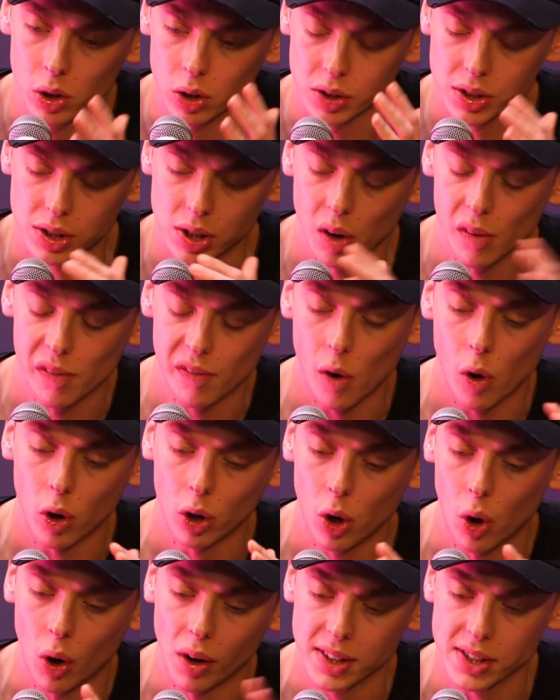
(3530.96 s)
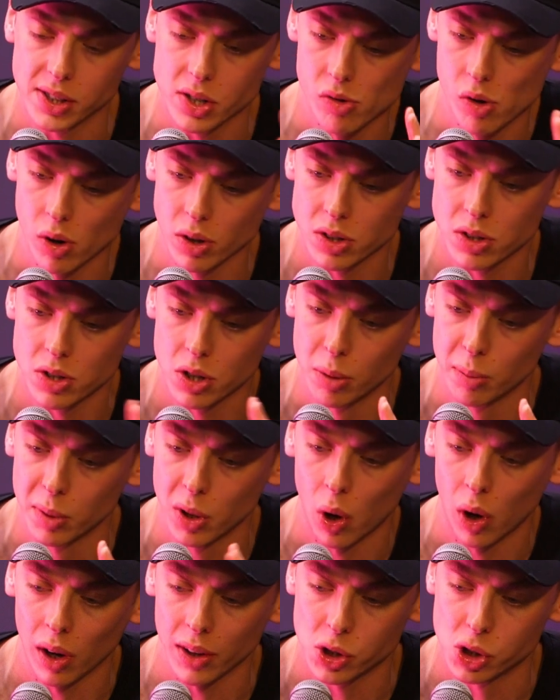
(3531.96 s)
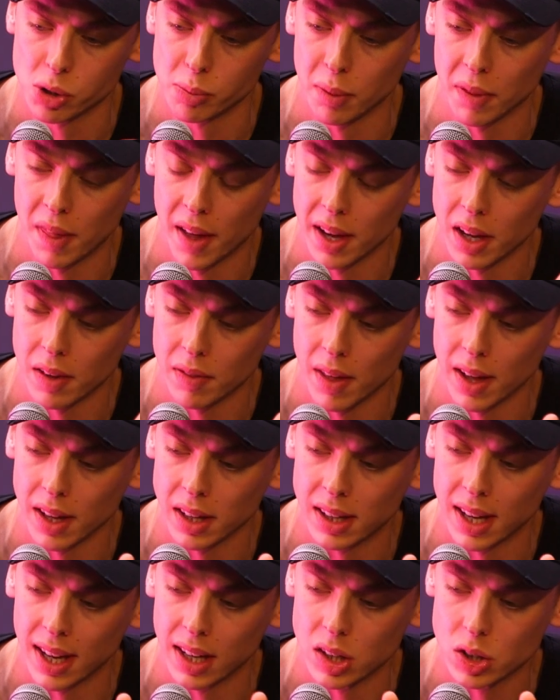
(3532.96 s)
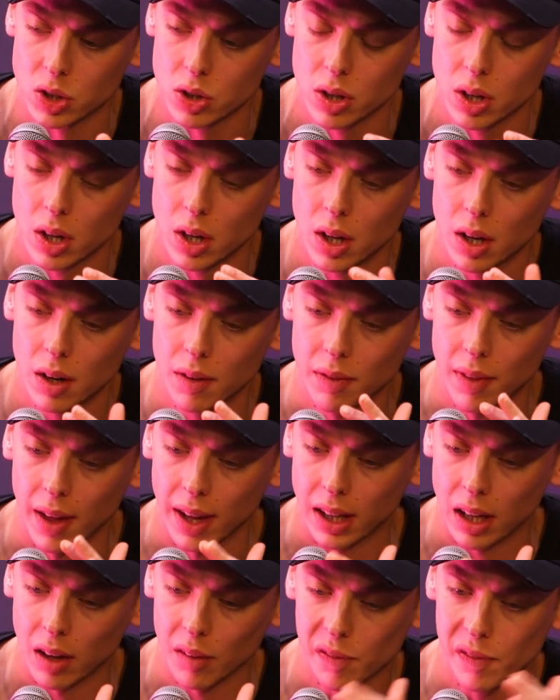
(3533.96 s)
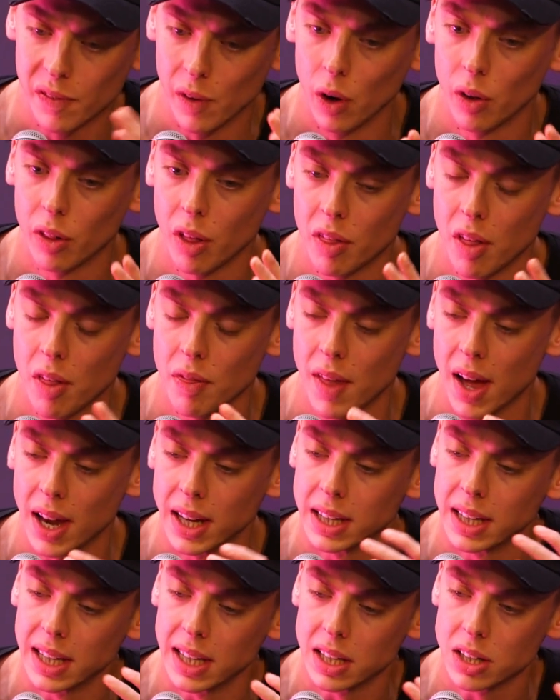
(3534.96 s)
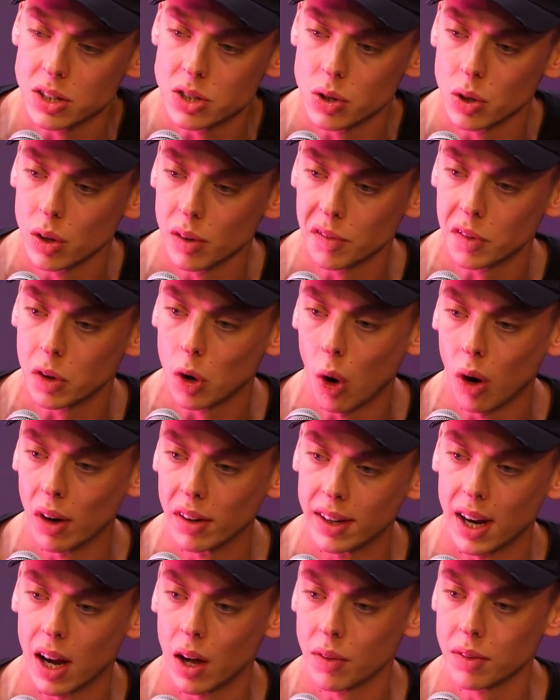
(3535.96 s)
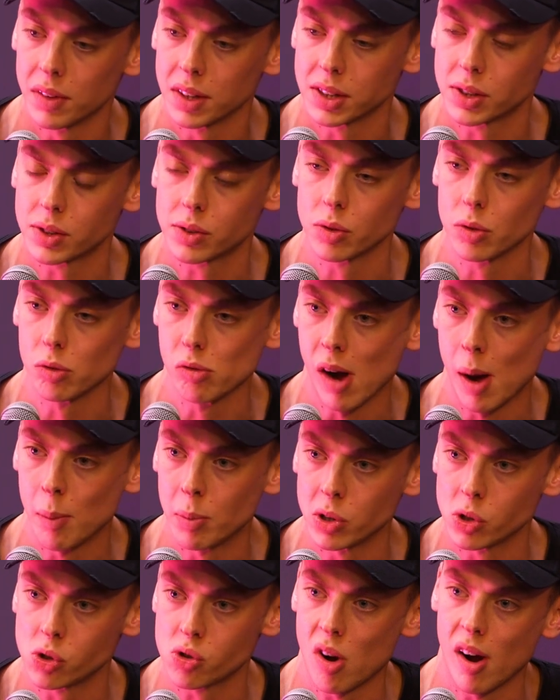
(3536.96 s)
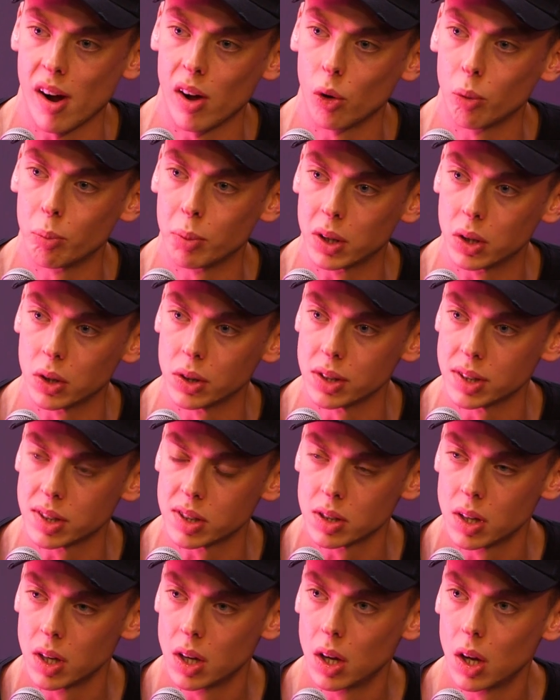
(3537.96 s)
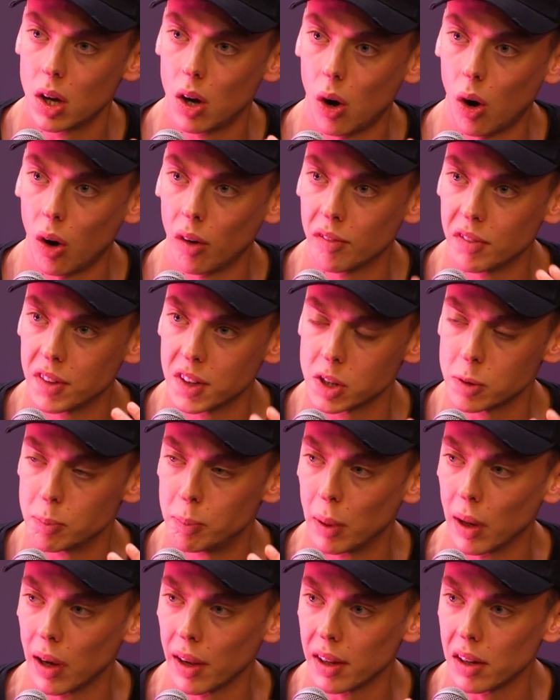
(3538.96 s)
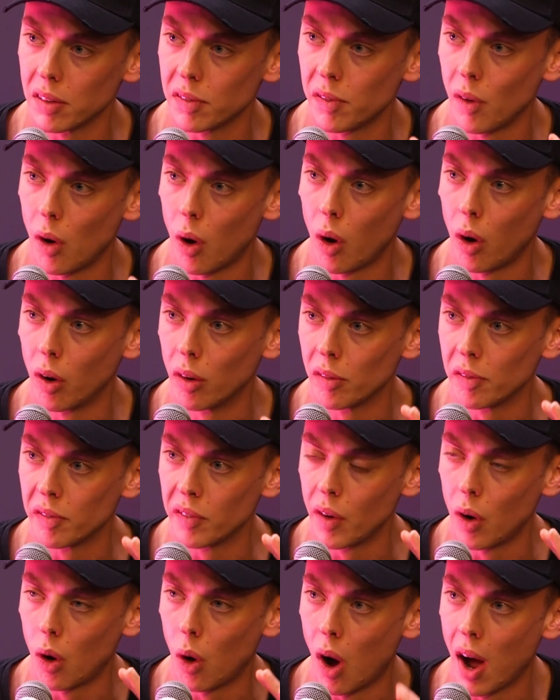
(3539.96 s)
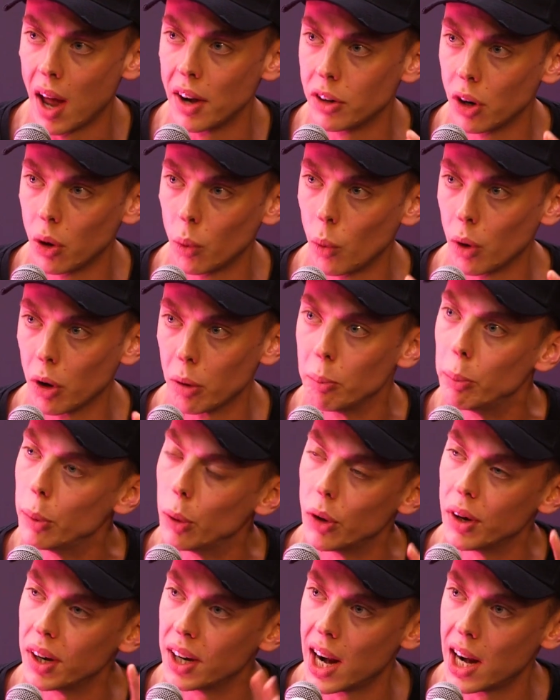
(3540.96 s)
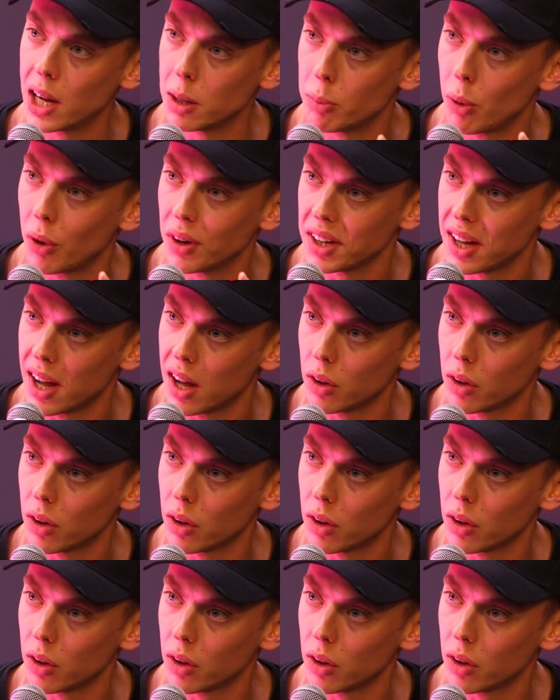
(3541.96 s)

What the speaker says: so far gone is the wrong terminology, but they get further than they needed to have got down this rabbit trail because of this belief of, I don't want to burden anybody